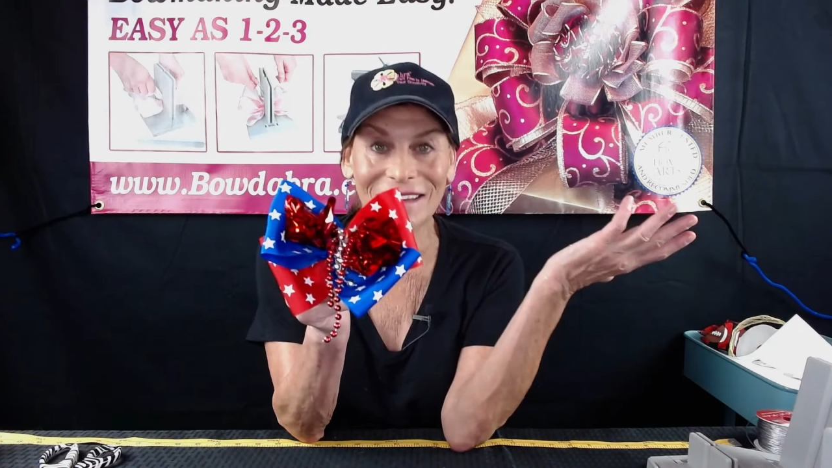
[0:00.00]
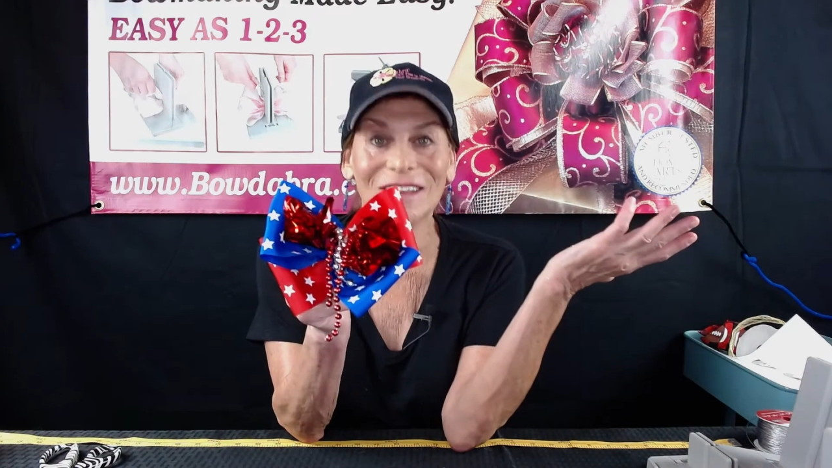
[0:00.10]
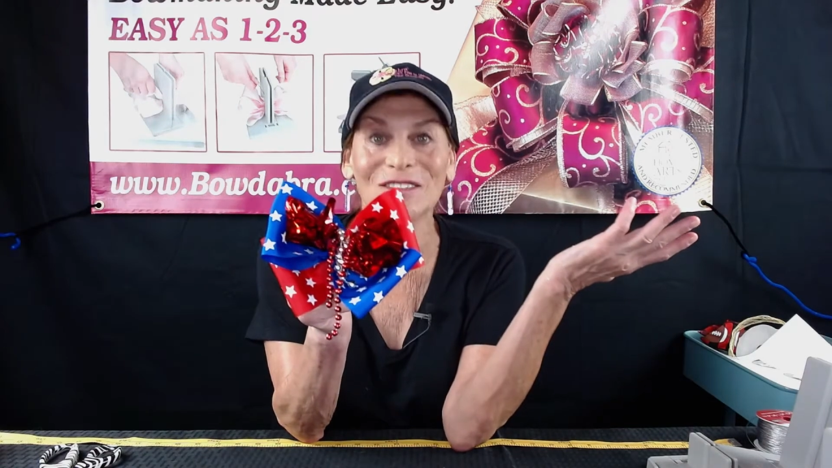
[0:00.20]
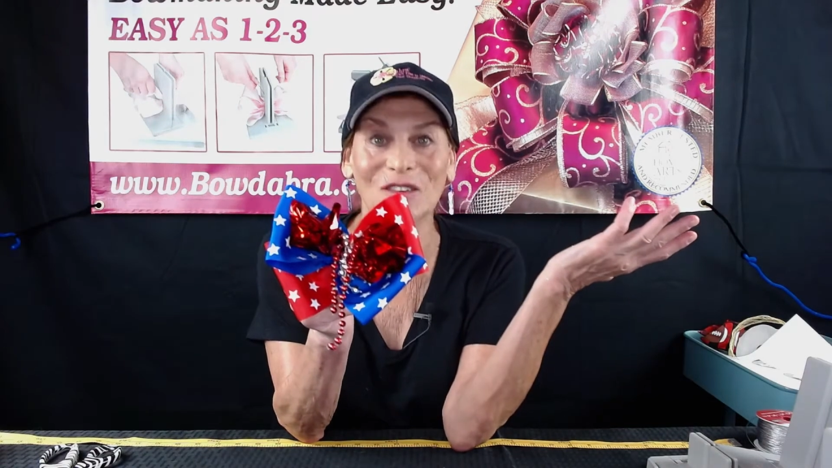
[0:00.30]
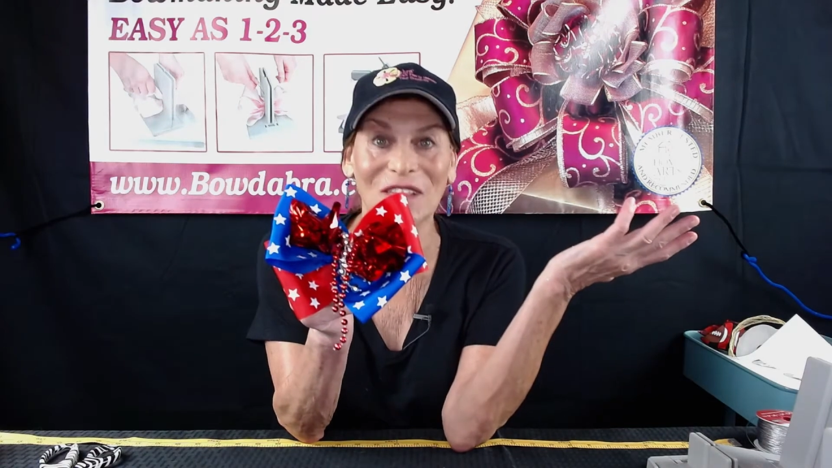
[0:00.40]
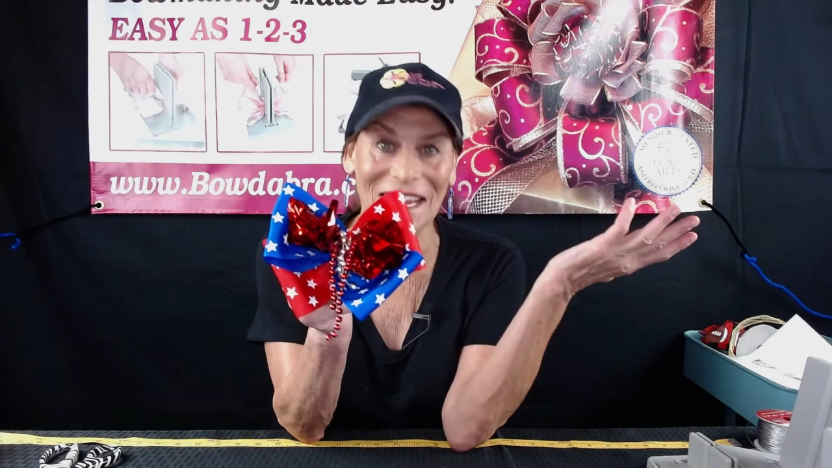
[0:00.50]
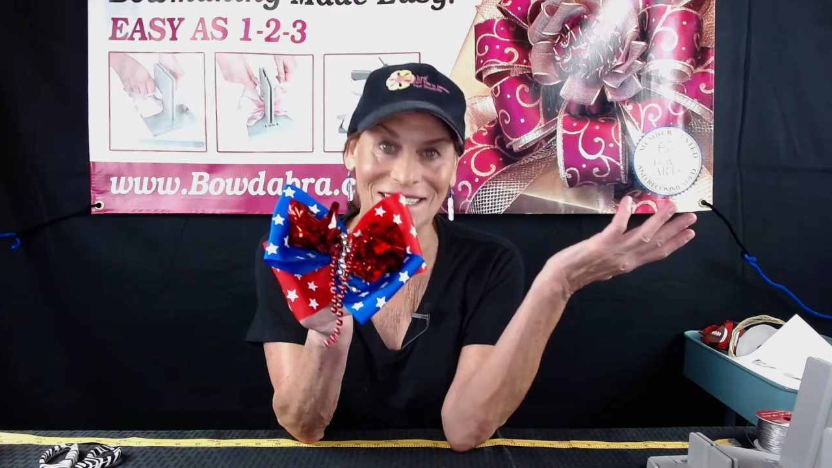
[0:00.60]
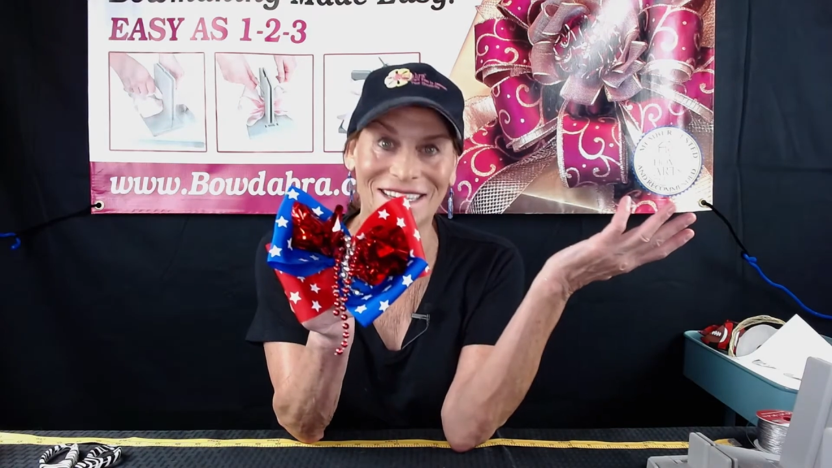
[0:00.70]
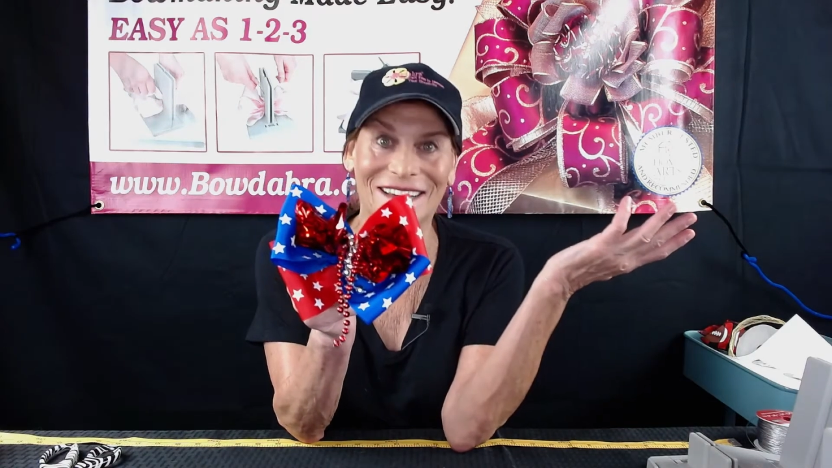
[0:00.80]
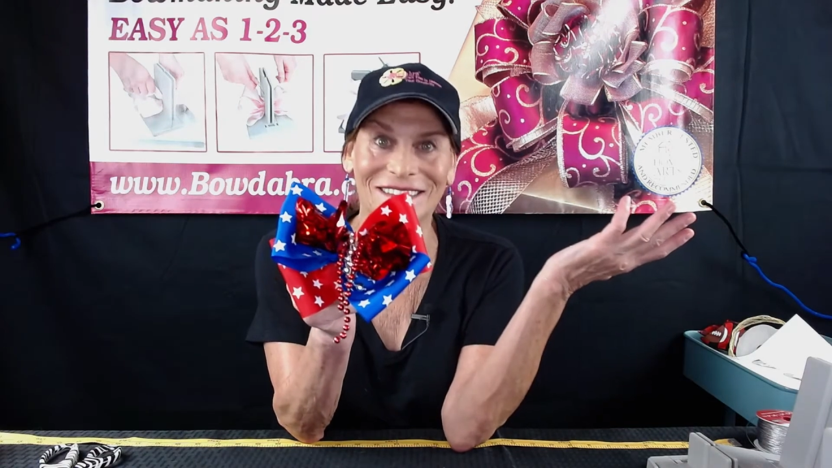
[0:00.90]
So let's
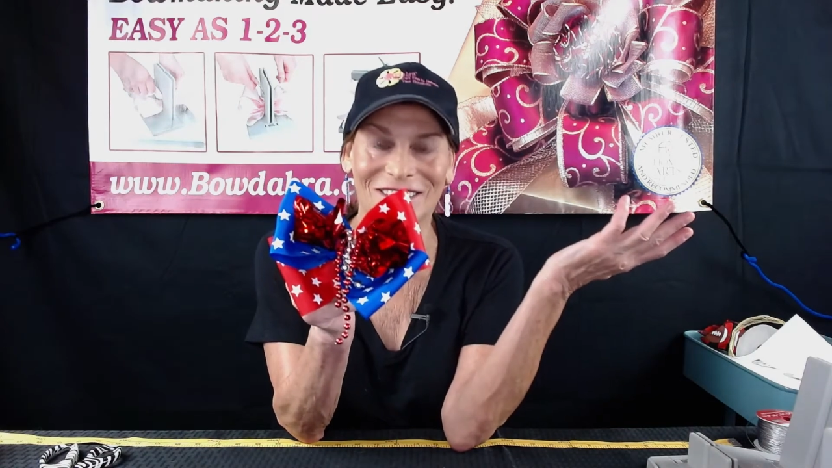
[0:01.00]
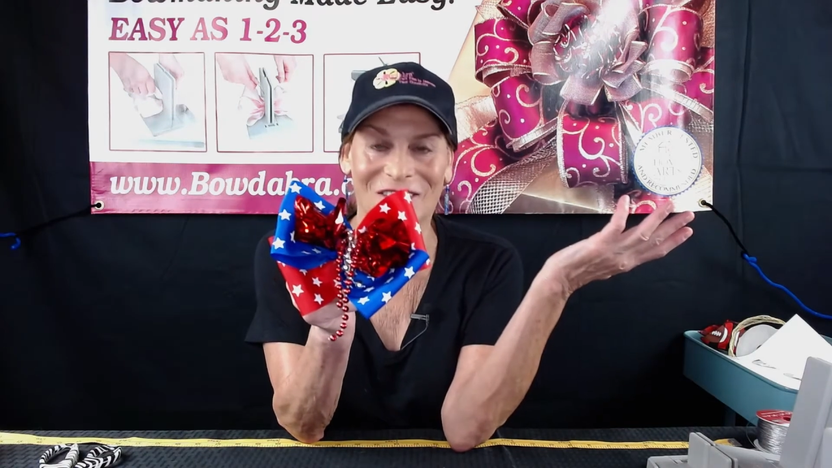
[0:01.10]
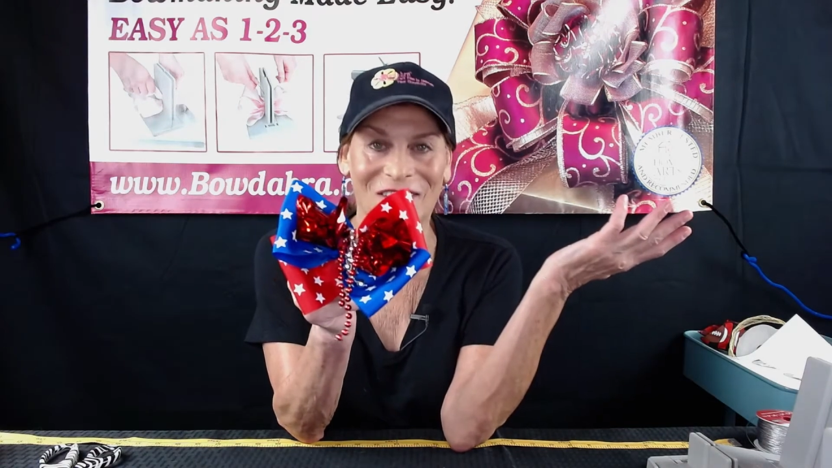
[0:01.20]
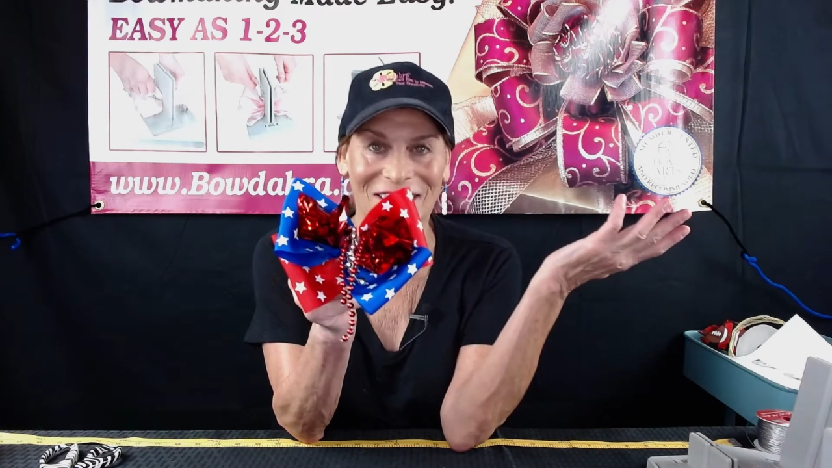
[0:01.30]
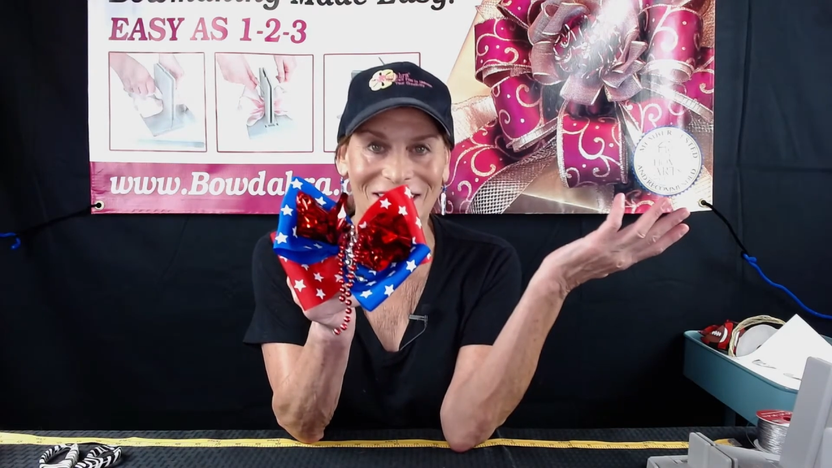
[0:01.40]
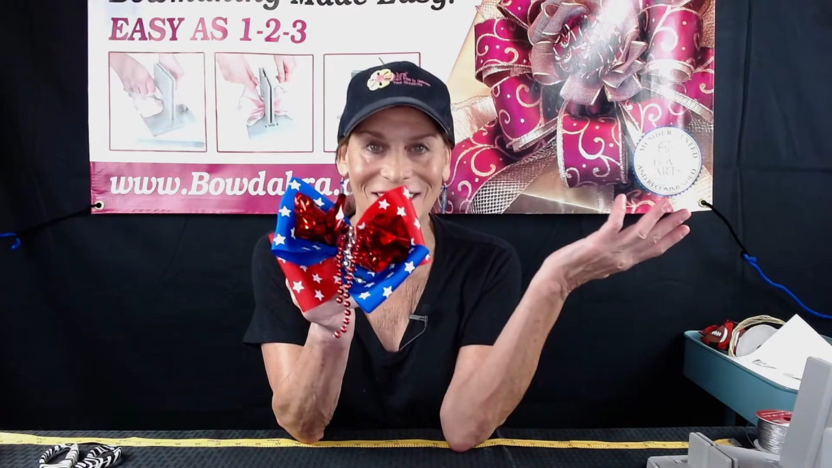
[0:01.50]
get started.